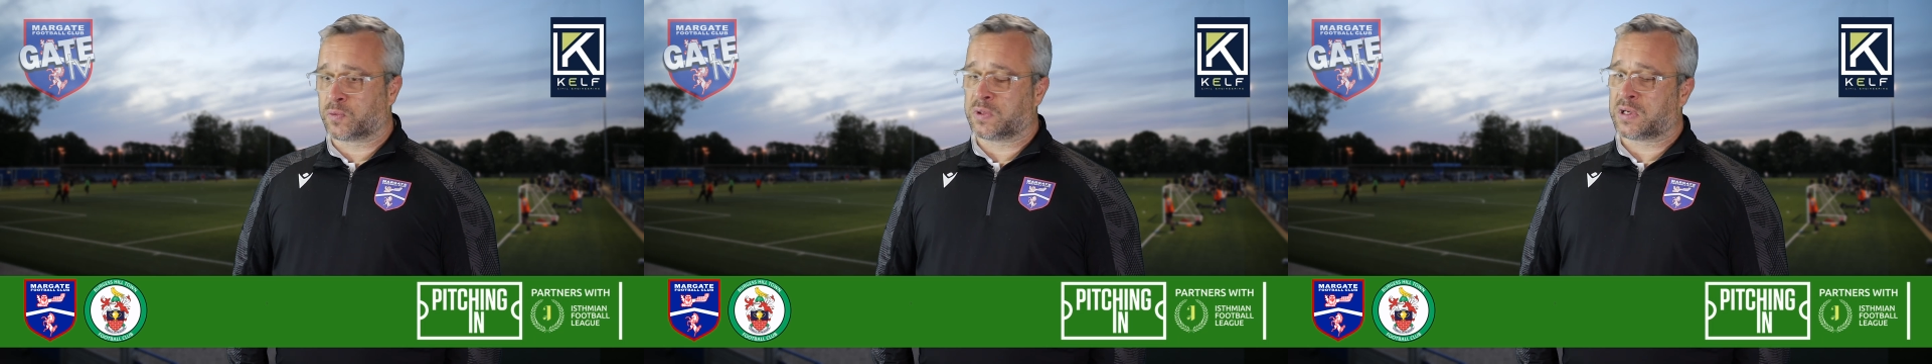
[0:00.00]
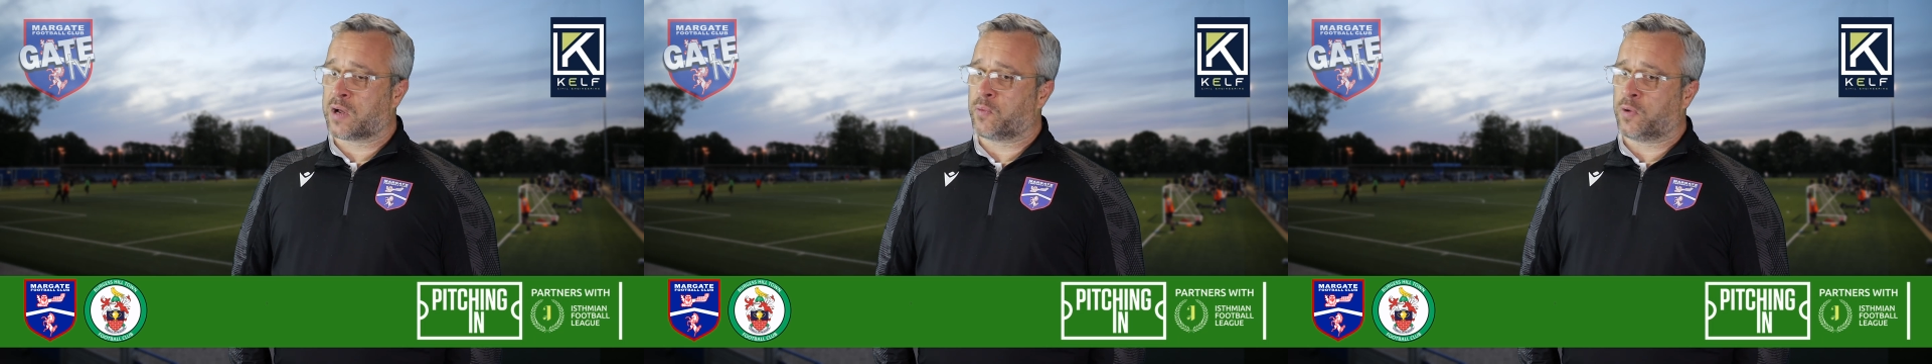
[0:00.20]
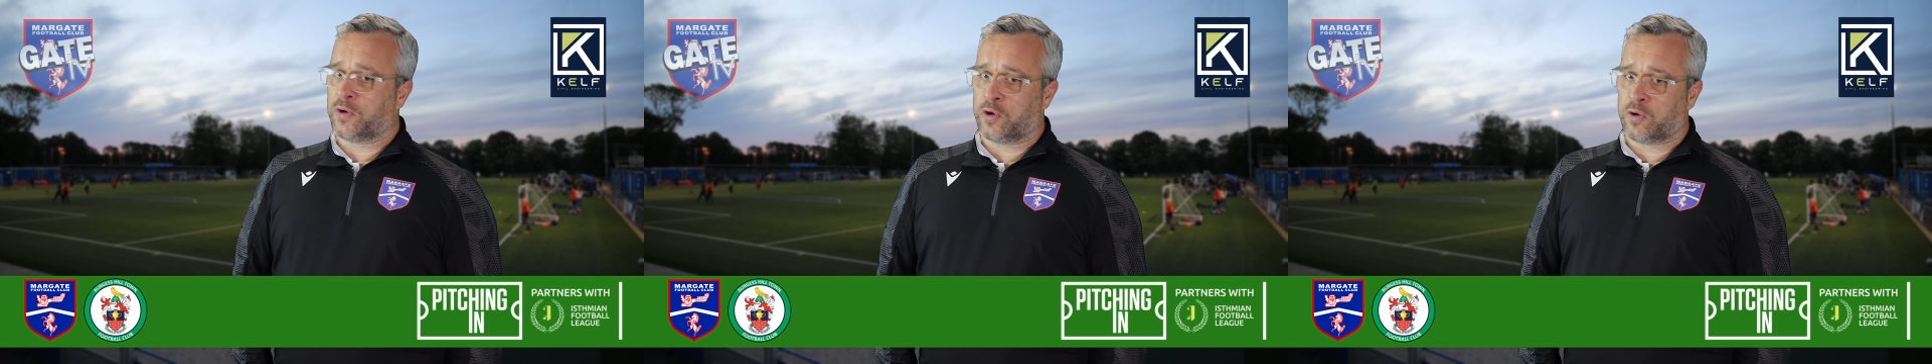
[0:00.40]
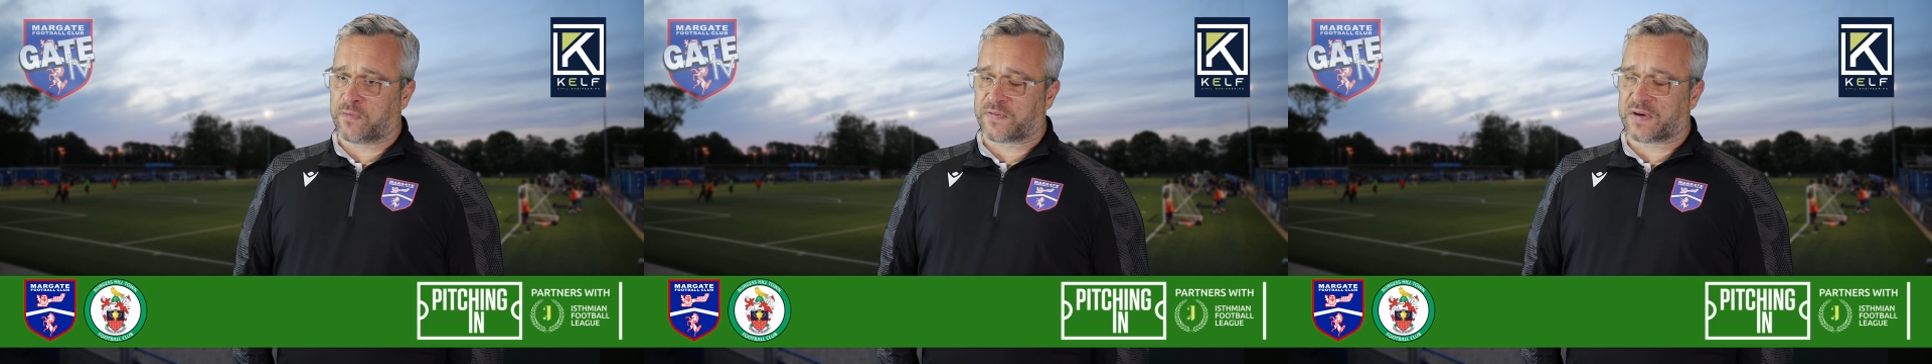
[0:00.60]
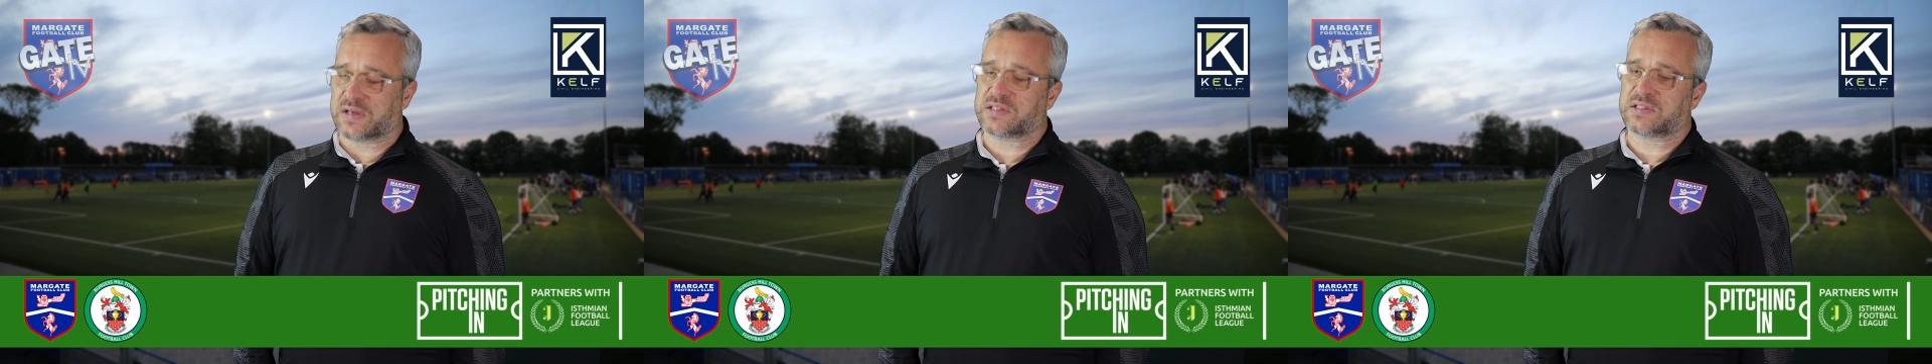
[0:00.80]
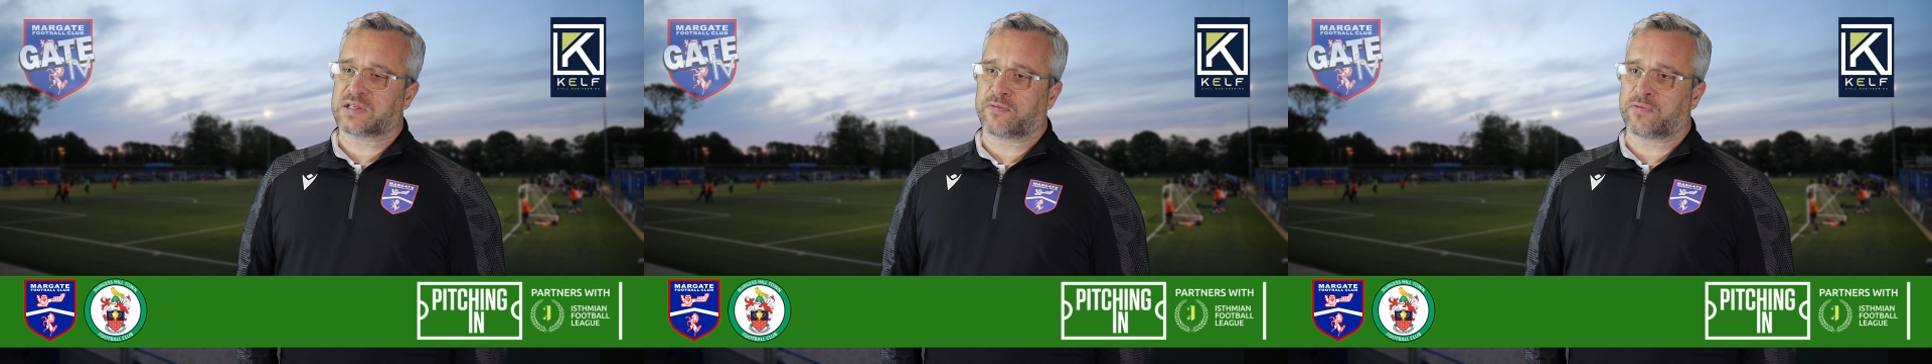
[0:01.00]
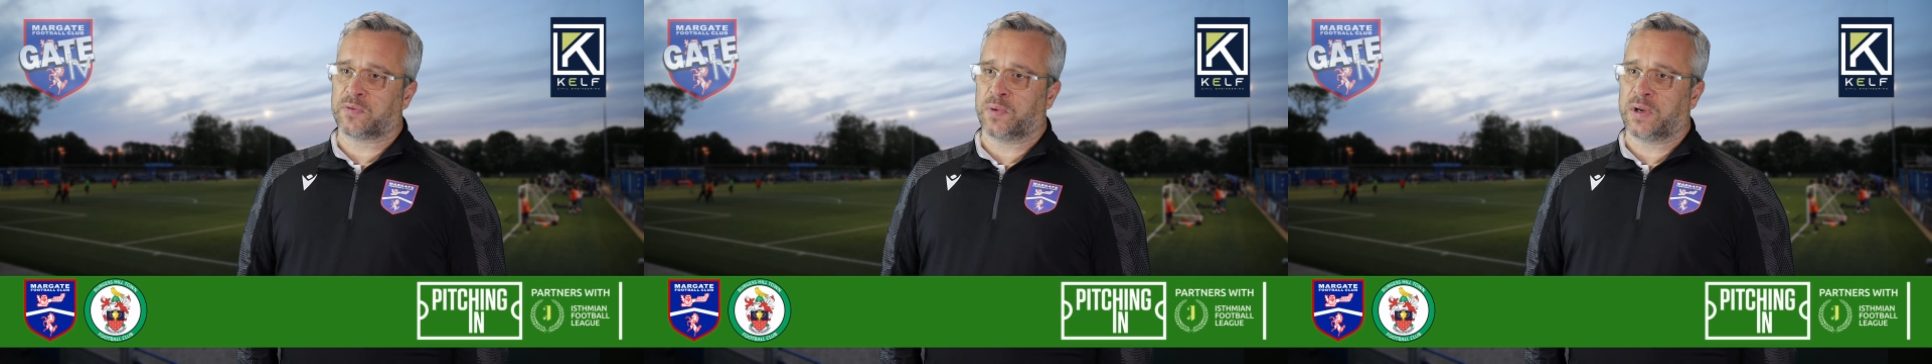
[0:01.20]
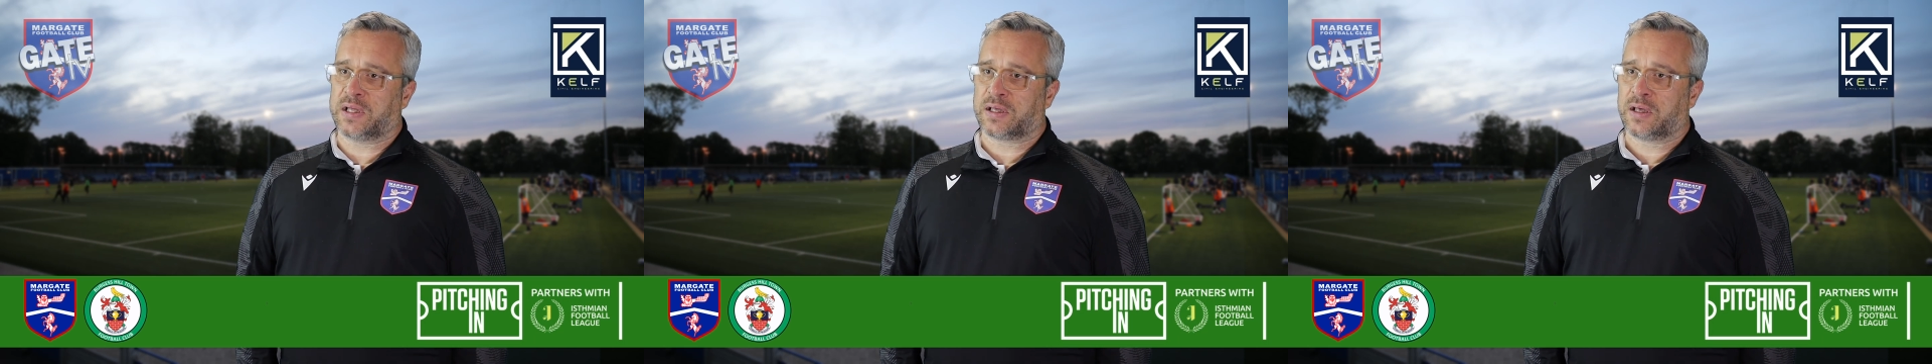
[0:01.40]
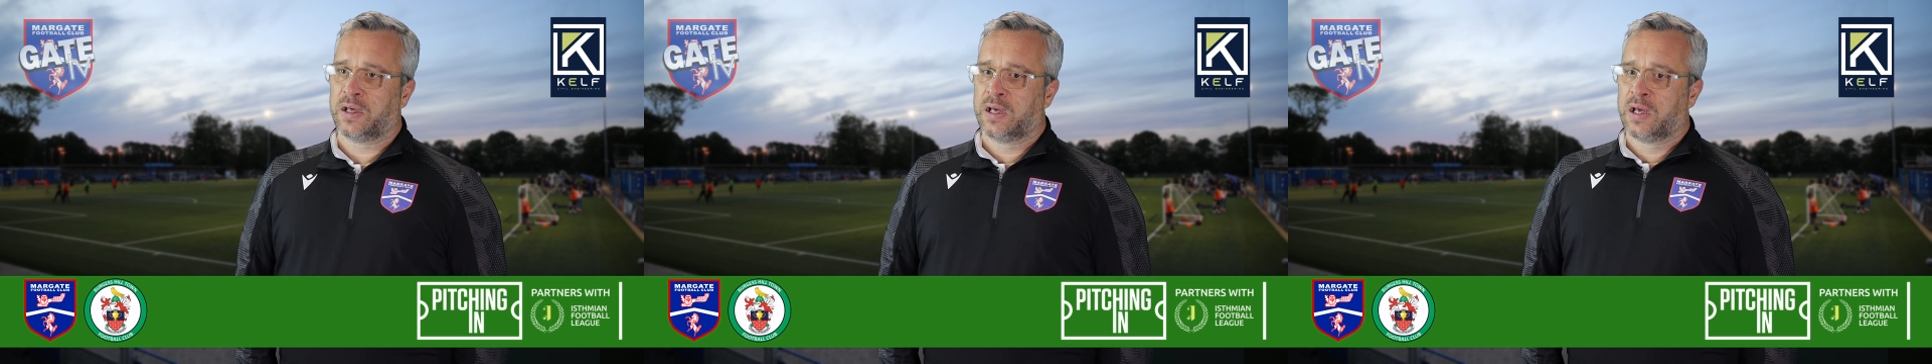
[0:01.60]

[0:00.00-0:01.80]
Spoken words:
We don't want new faces every week.